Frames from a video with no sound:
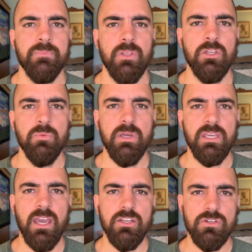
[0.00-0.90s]
And you may
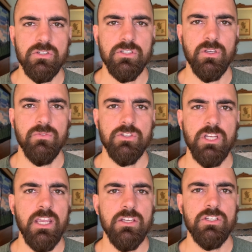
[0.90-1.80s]
catch yourself
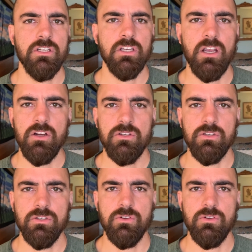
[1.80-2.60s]
changing characters,